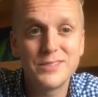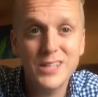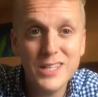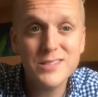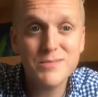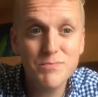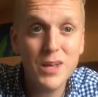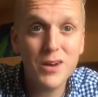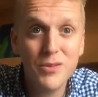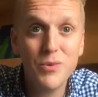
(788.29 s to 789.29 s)
And that's,
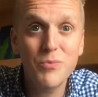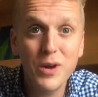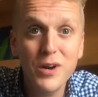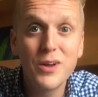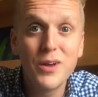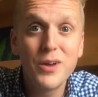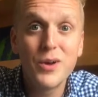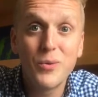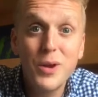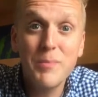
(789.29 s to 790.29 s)
I don't know, where
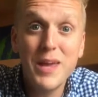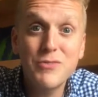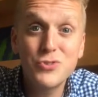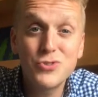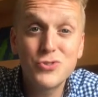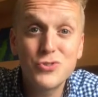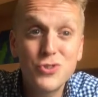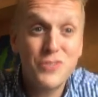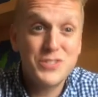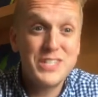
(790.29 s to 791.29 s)
he may have
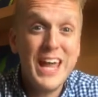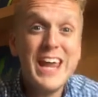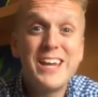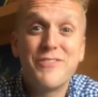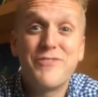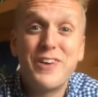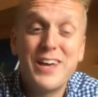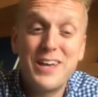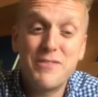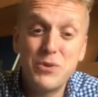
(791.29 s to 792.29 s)
should have stayed
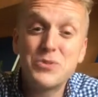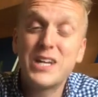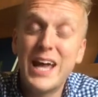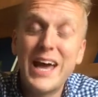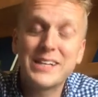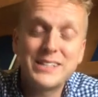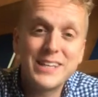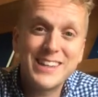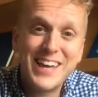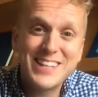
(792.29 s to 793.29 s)
if he was going to act
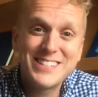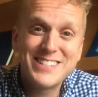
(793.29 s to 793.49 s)
like that.